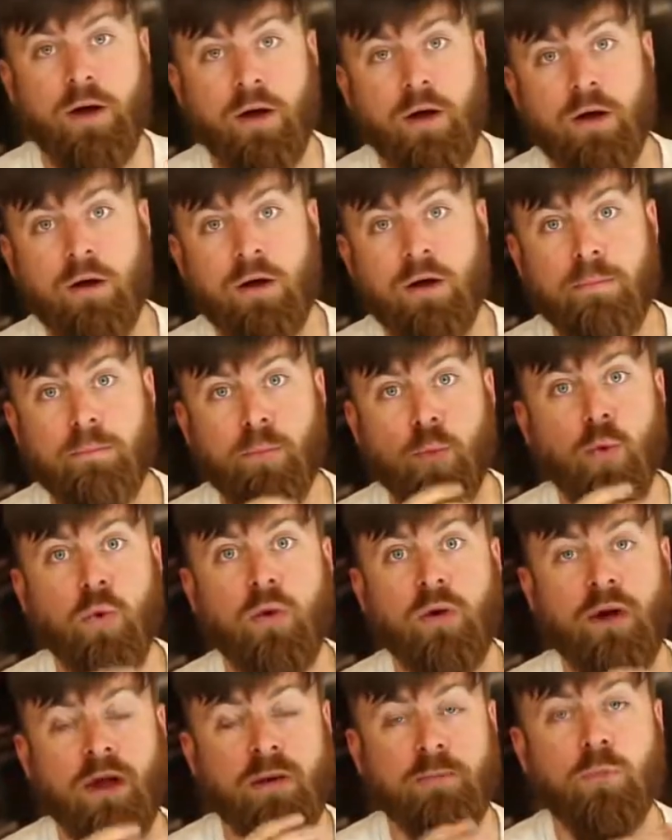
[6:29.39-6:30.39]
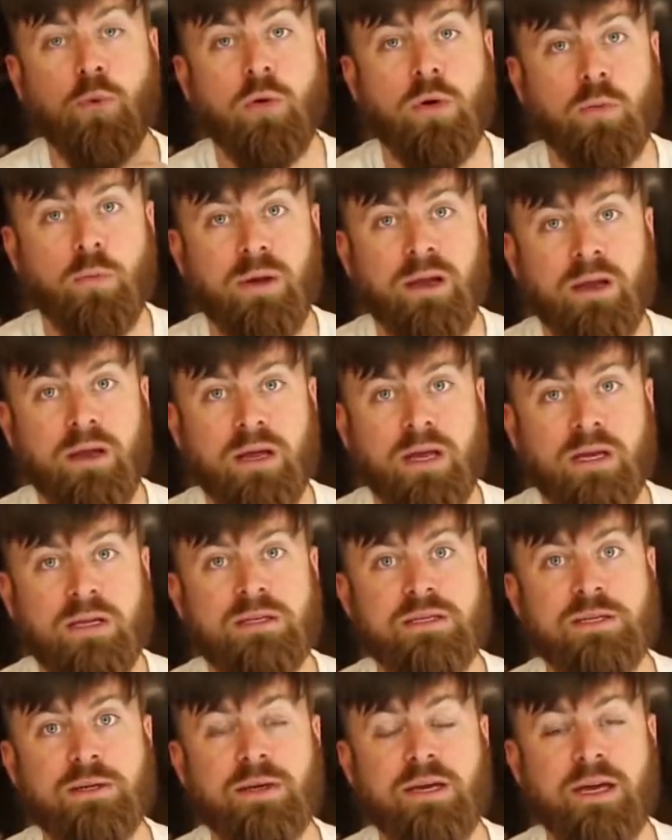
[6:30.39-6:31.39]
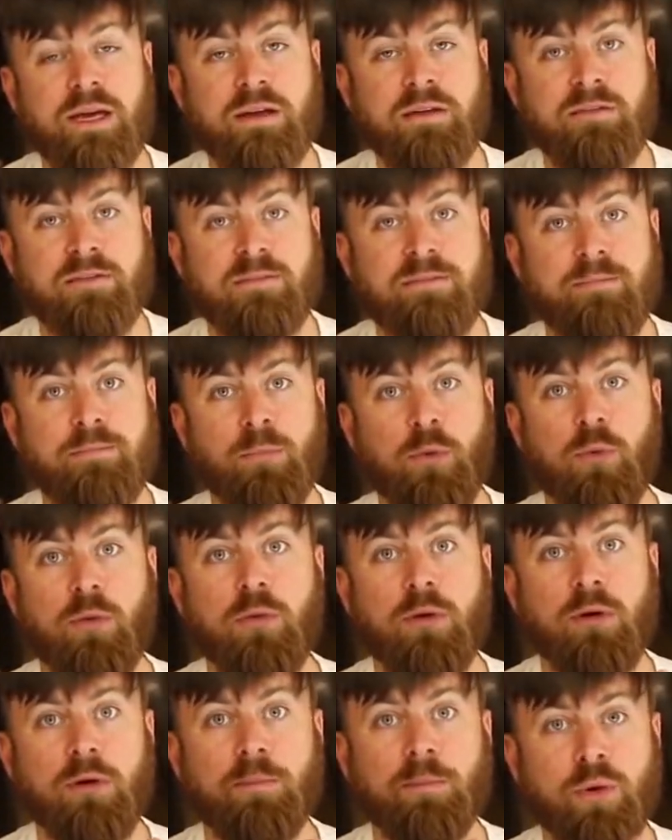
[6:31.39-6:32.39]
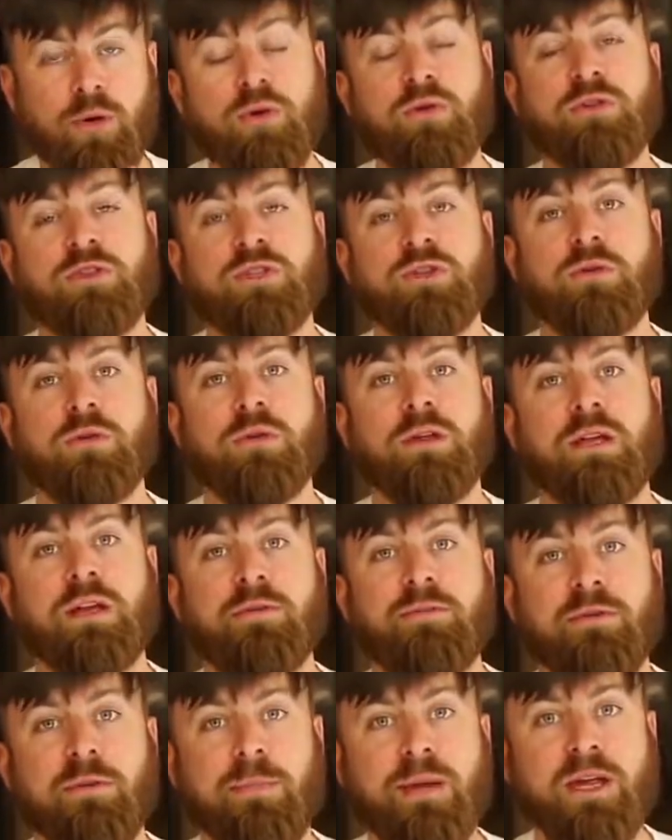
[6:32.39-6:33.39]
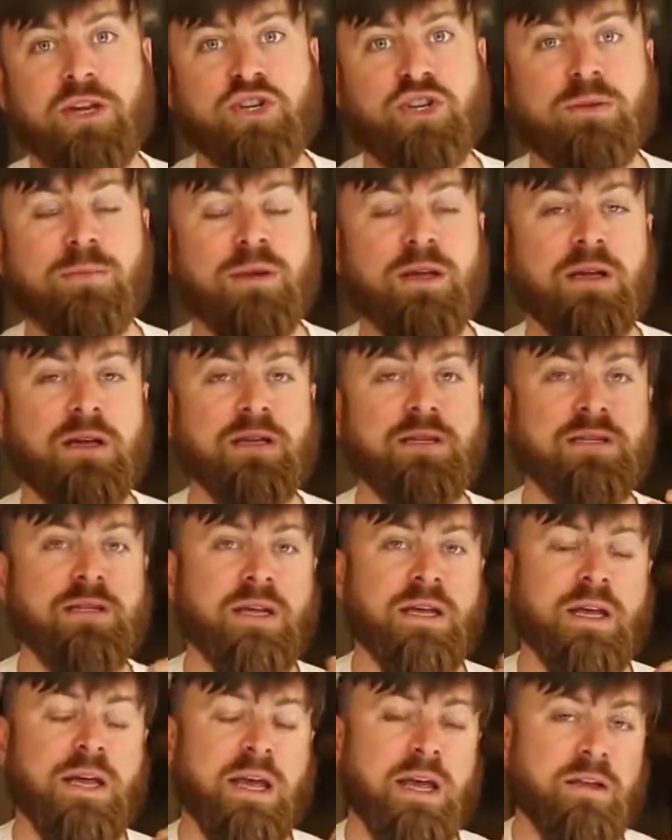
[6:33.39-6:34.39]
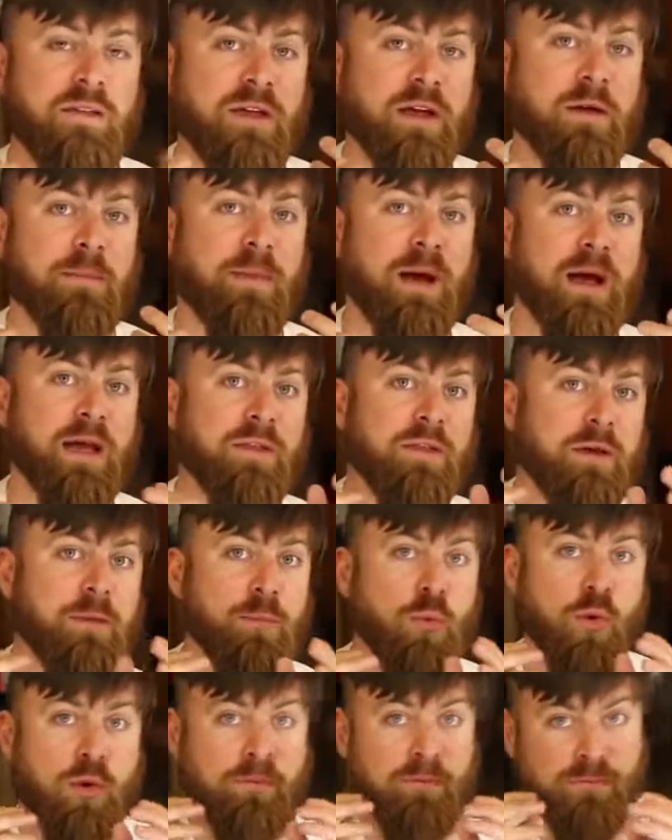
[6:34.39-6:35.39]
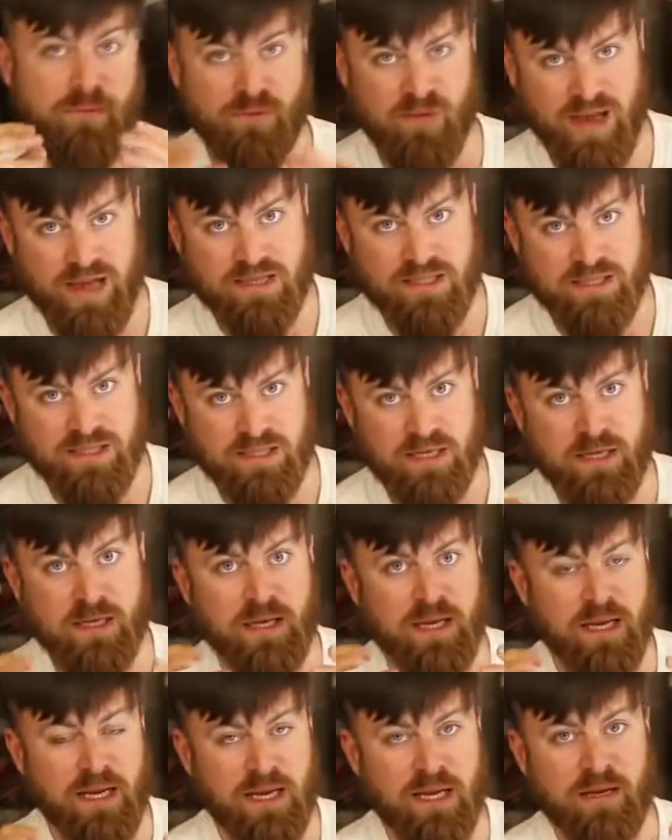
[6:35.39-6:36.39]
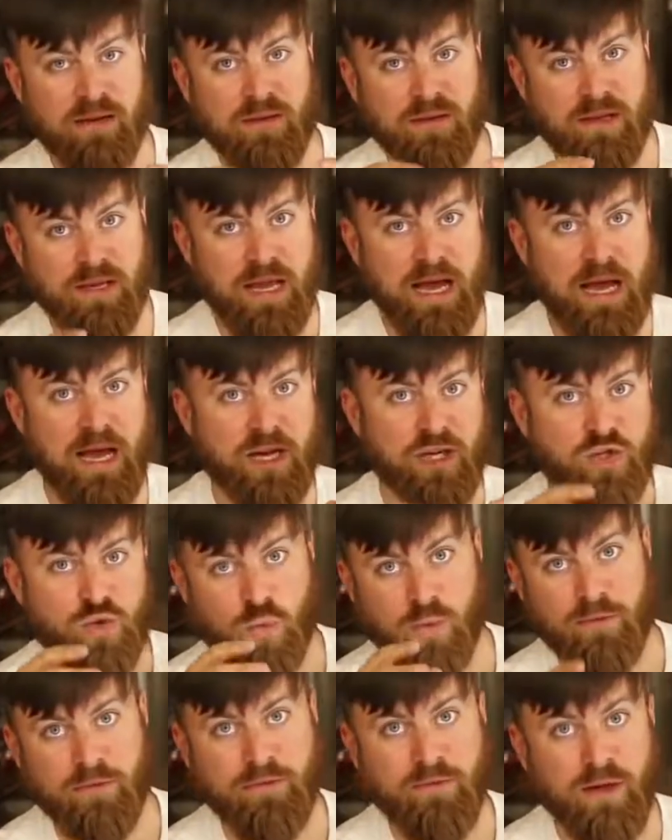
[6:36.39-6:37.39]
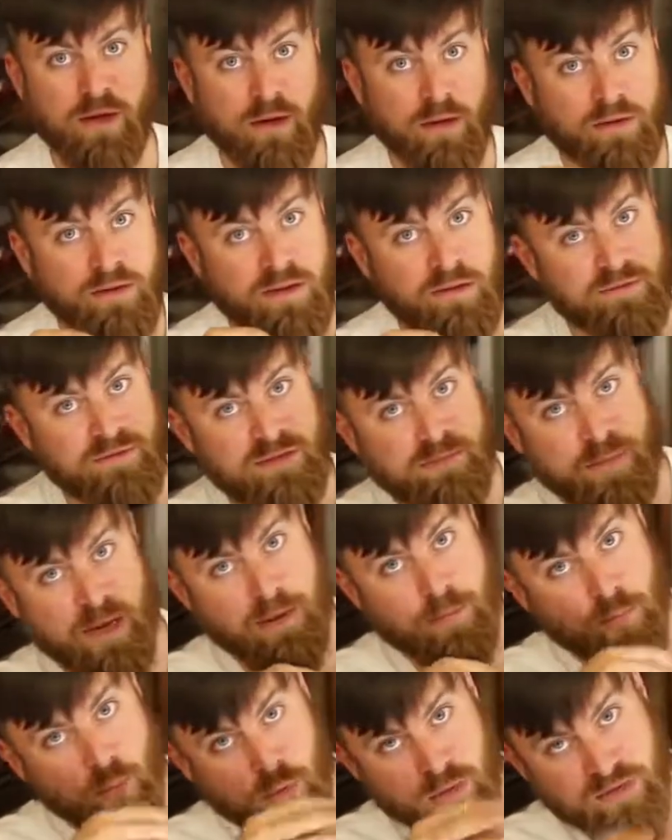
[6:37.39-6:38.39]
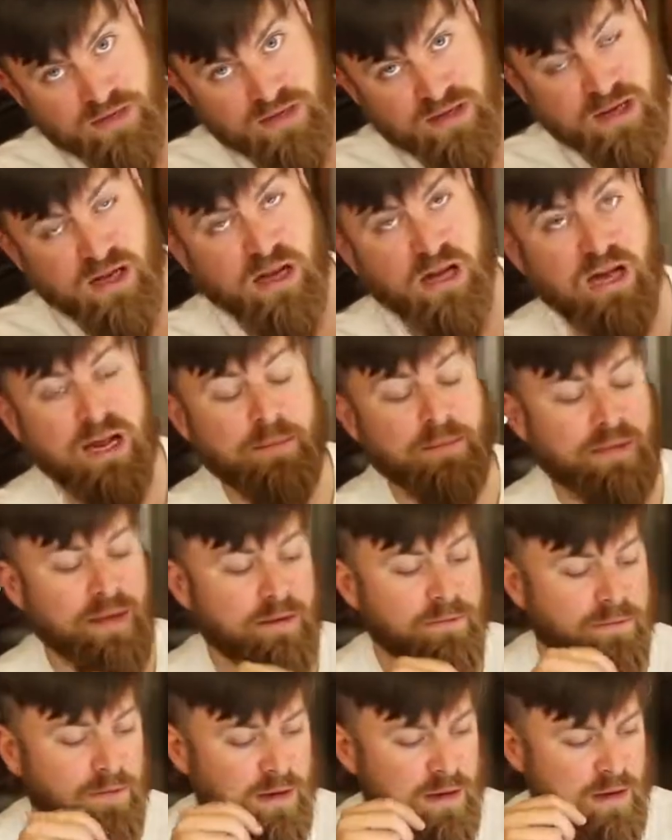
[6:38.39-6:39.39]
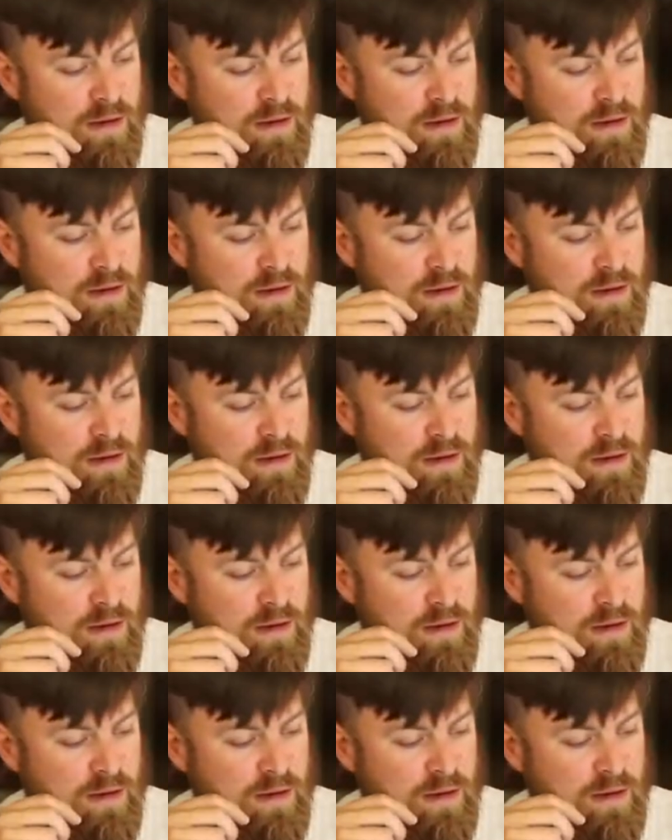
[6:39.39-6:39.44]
are more and more willing to give more personal information, because in their mind, they're more vested in the actual funnel. They've spent more time. They've